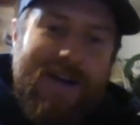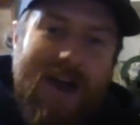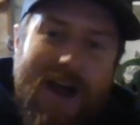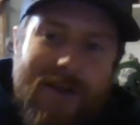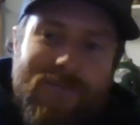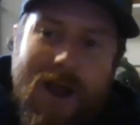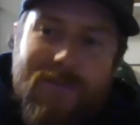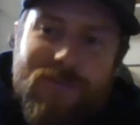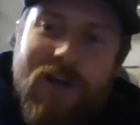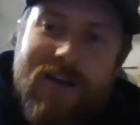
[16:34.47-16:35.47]

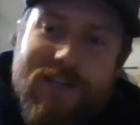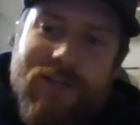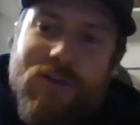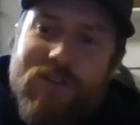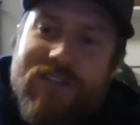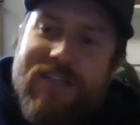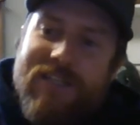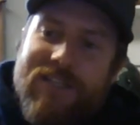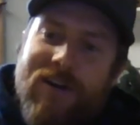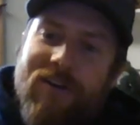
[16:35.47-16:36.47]
I'm trying to use this
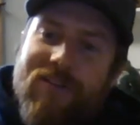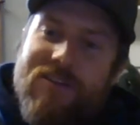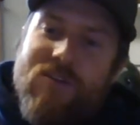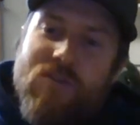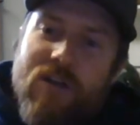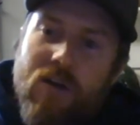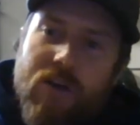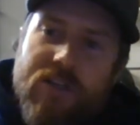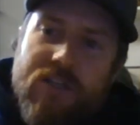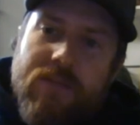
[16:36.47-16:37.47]
start of the new year
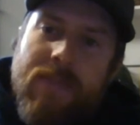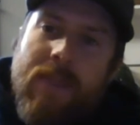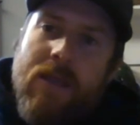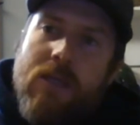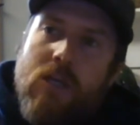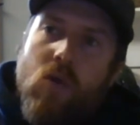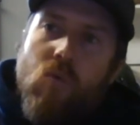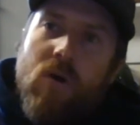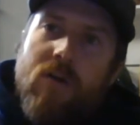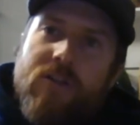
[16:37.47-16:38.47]
as,
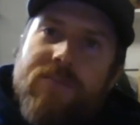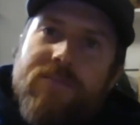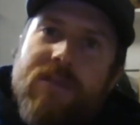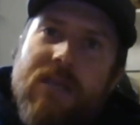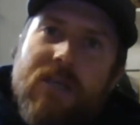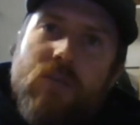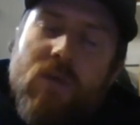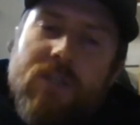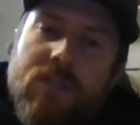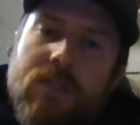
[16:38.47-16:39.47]
what are some things,
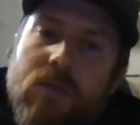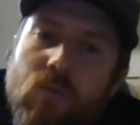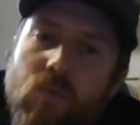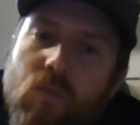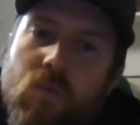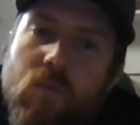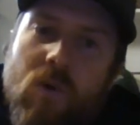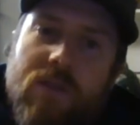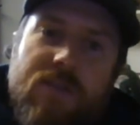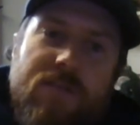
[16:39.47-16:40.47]

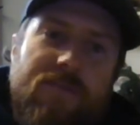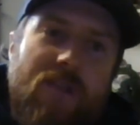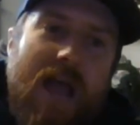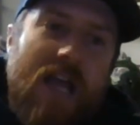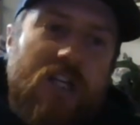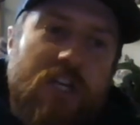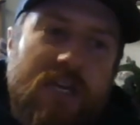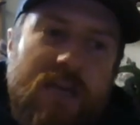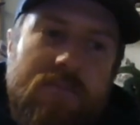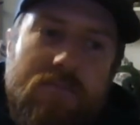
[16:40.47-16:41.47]
what's flashing
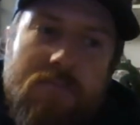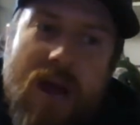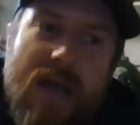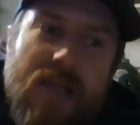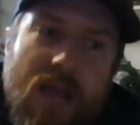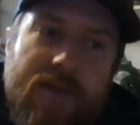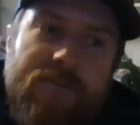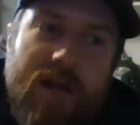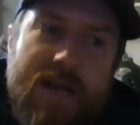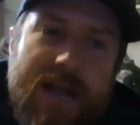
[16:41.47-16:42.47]
in my life
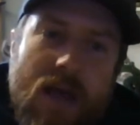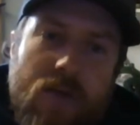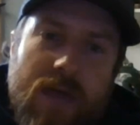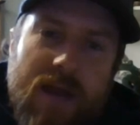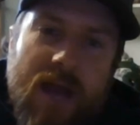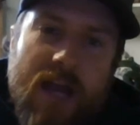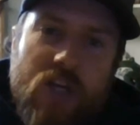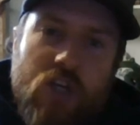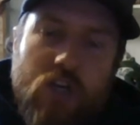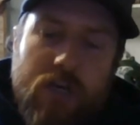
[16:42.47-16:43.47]
right now that I
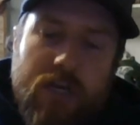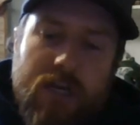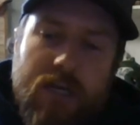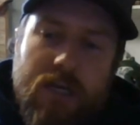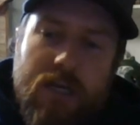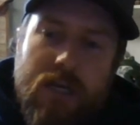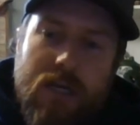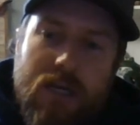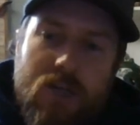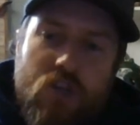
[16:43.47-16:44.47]
should
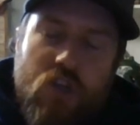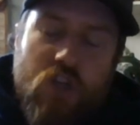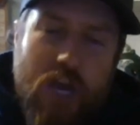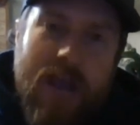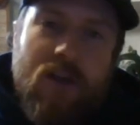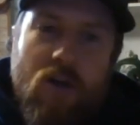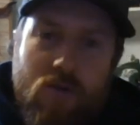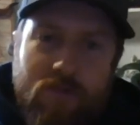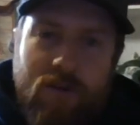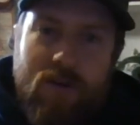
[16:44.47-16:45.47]
check
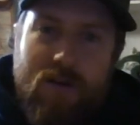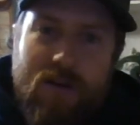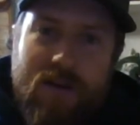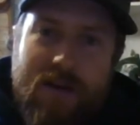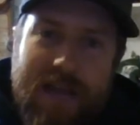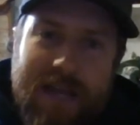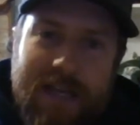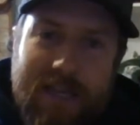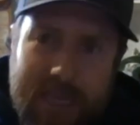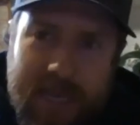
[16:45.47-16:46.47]
over and
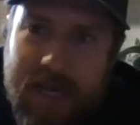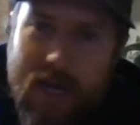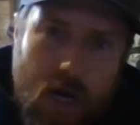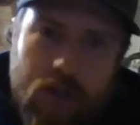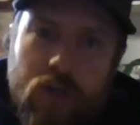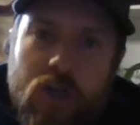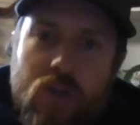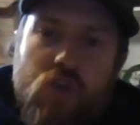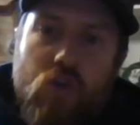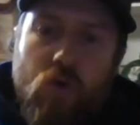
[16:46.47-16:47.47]
get under
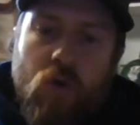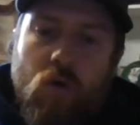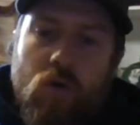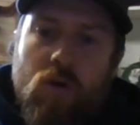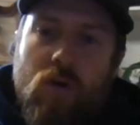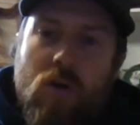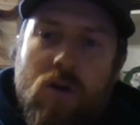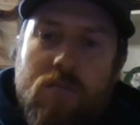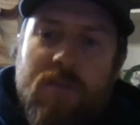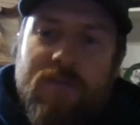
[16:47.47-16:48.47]
control
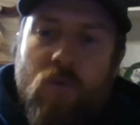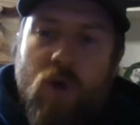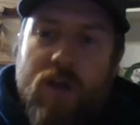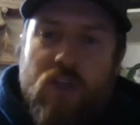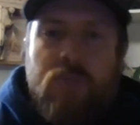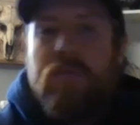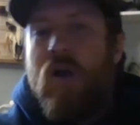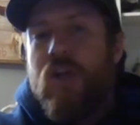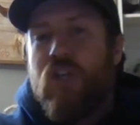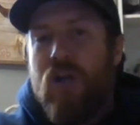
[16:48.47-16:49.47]
before I just
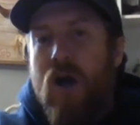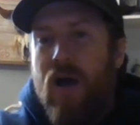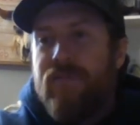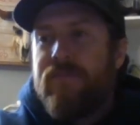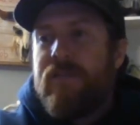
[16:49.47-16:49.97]
brush it off,